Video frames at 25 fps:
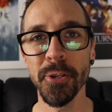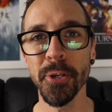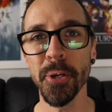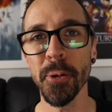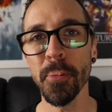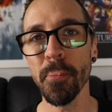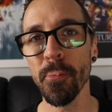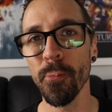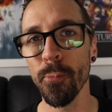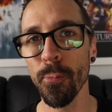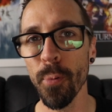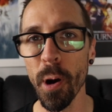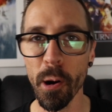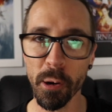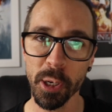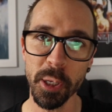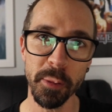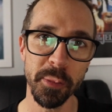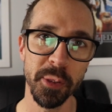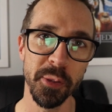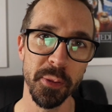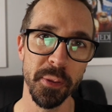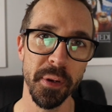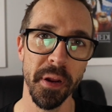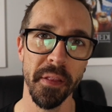YouTube,
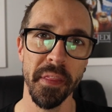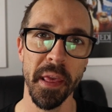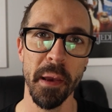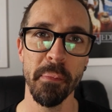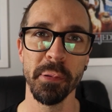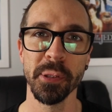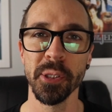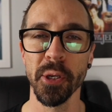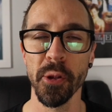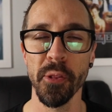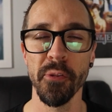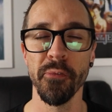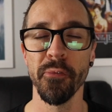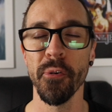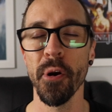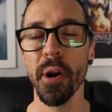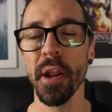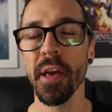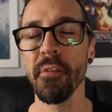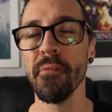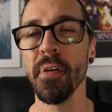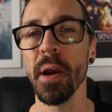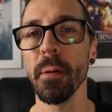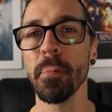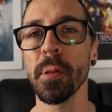welcome to another episode of the
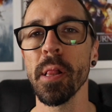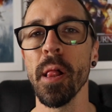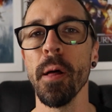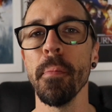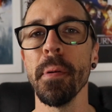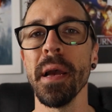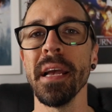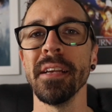Friday Vape Club.